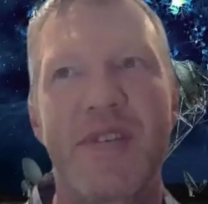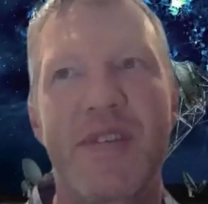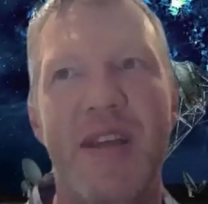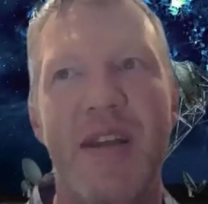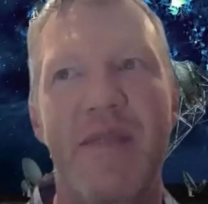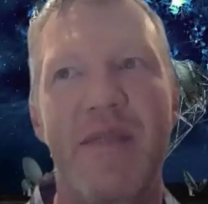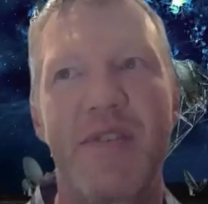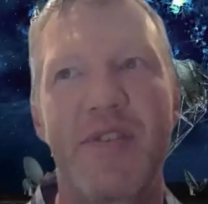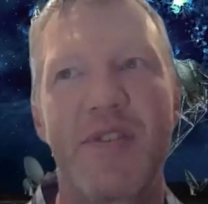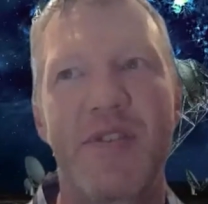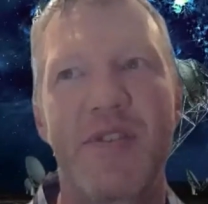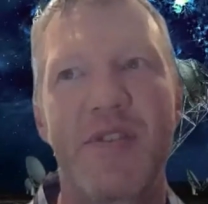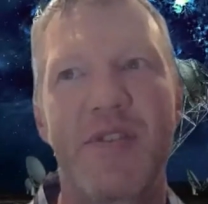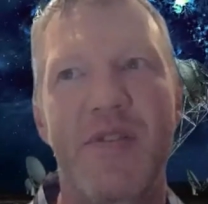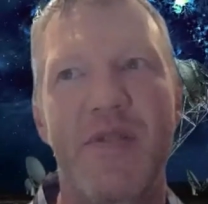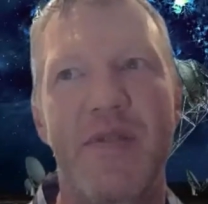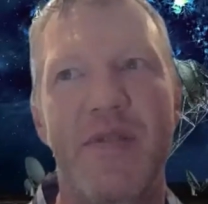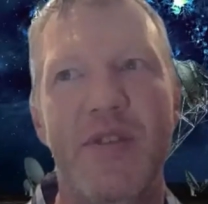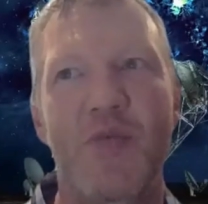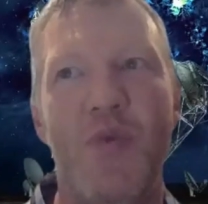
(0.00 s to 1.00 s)
television
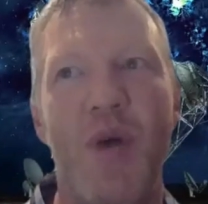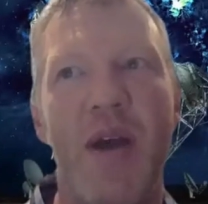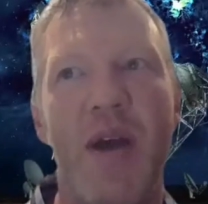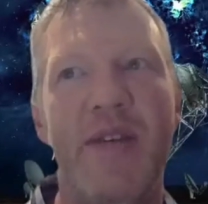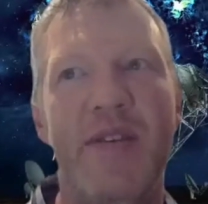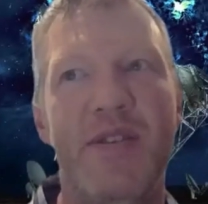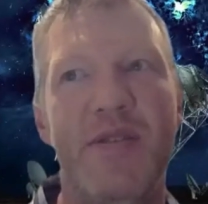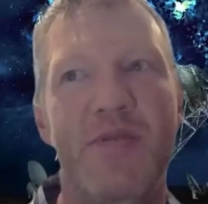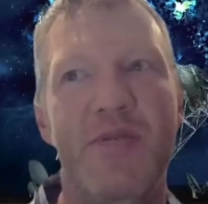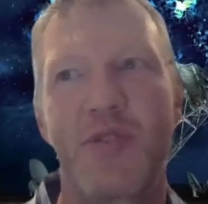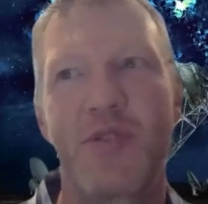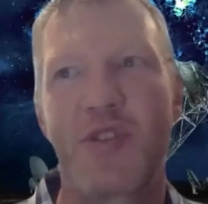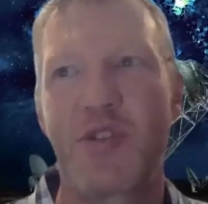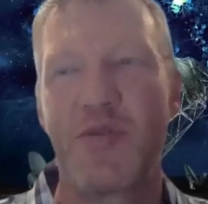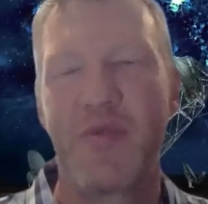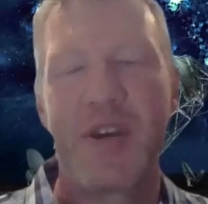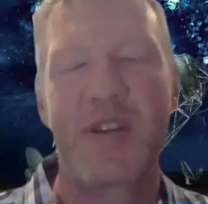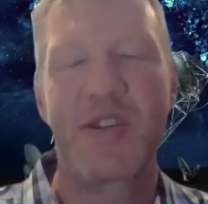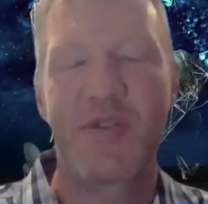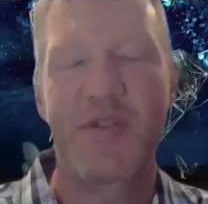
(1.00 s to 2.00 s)
service. One is through
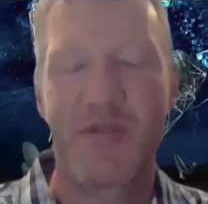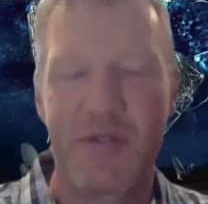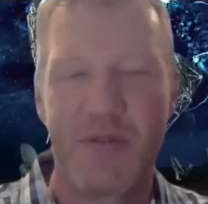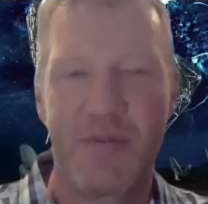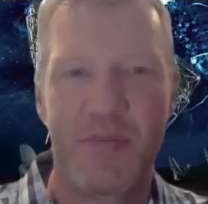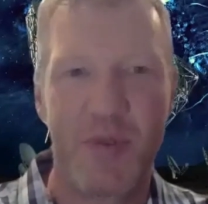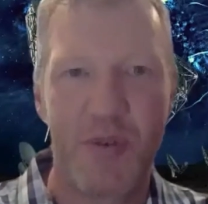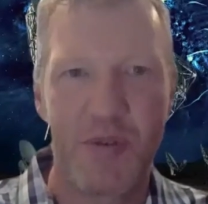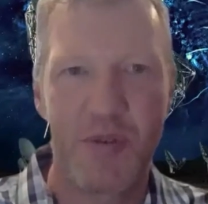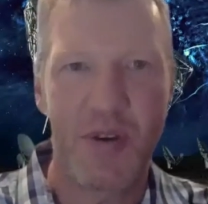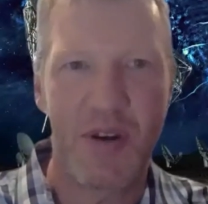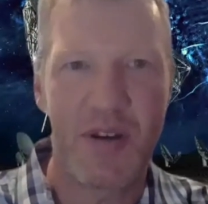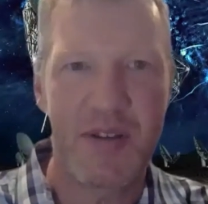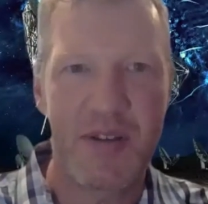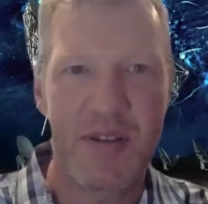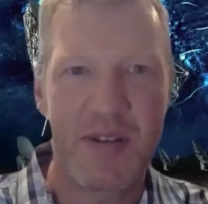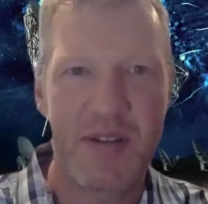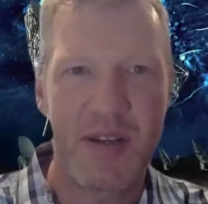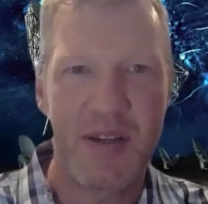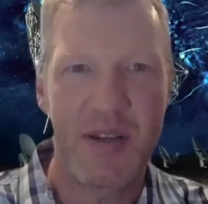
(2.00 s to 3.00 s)
terrestrial
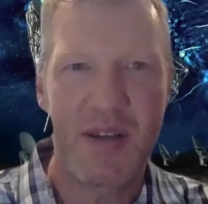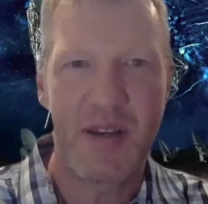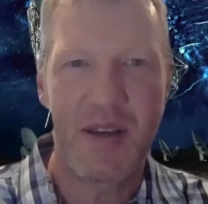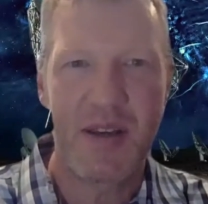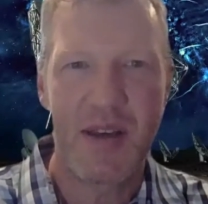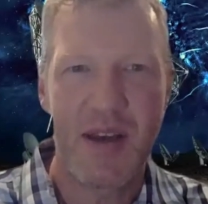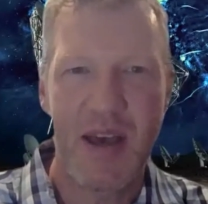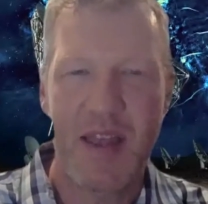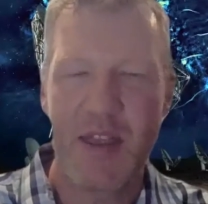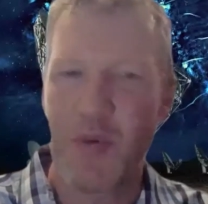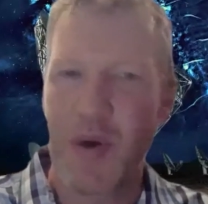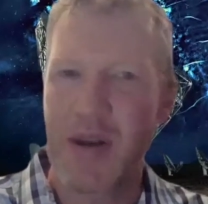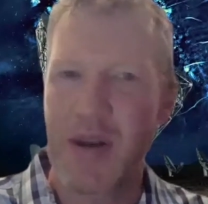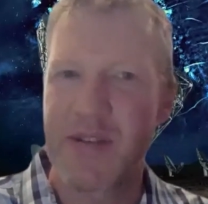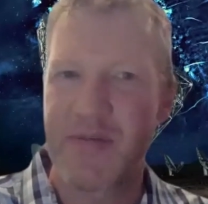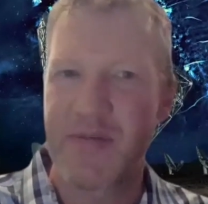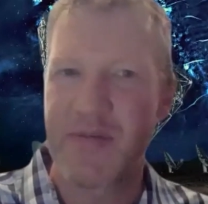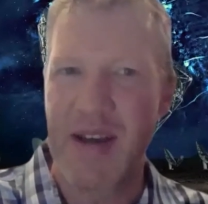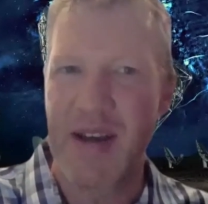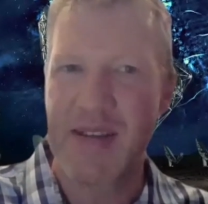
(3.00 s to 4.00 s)
broadcasting, and the one
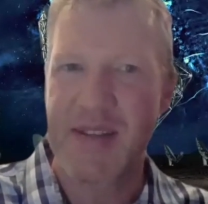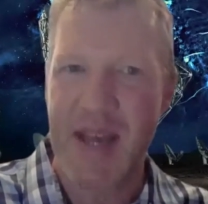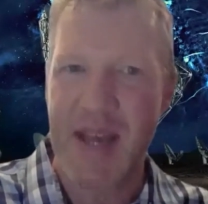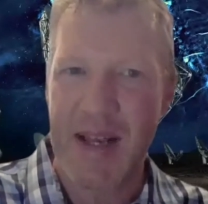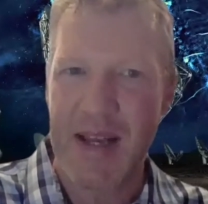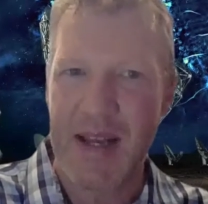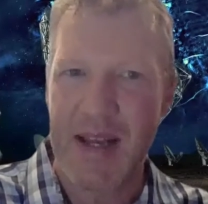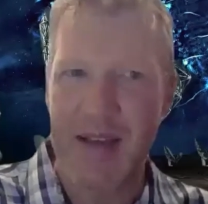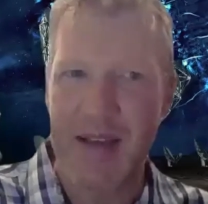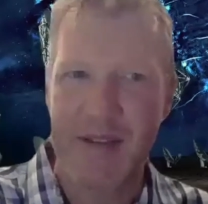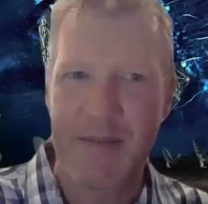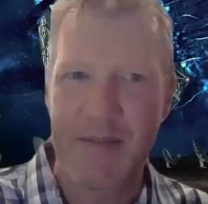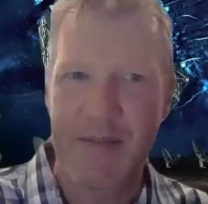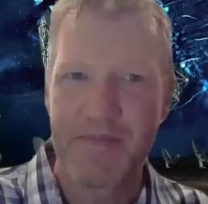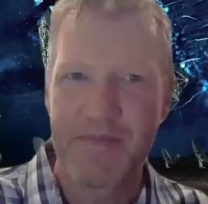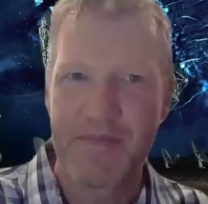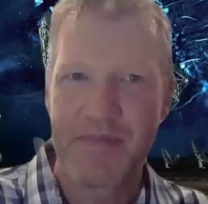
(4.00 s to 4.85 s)
is via satellite.